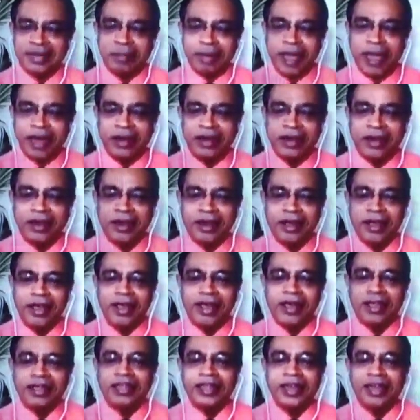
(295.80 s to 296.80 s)
a manner
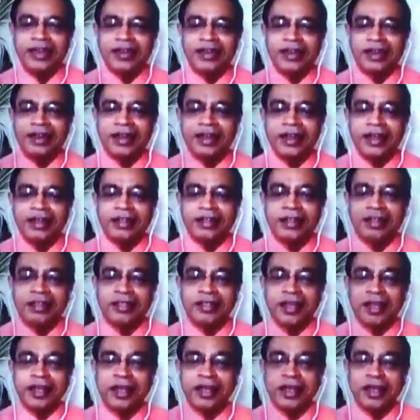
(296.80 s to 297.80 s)
that
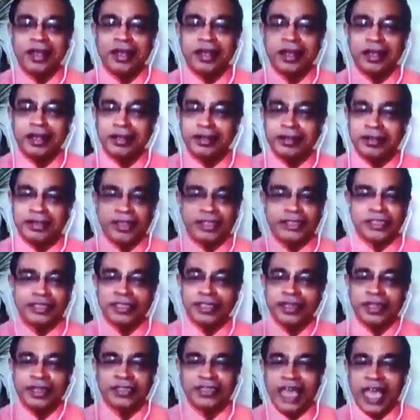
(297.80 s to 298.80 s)
this
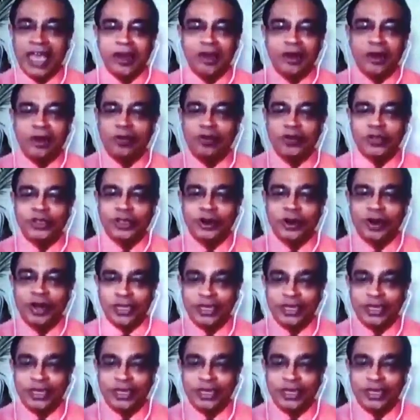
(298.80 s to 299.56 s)
cyclone was not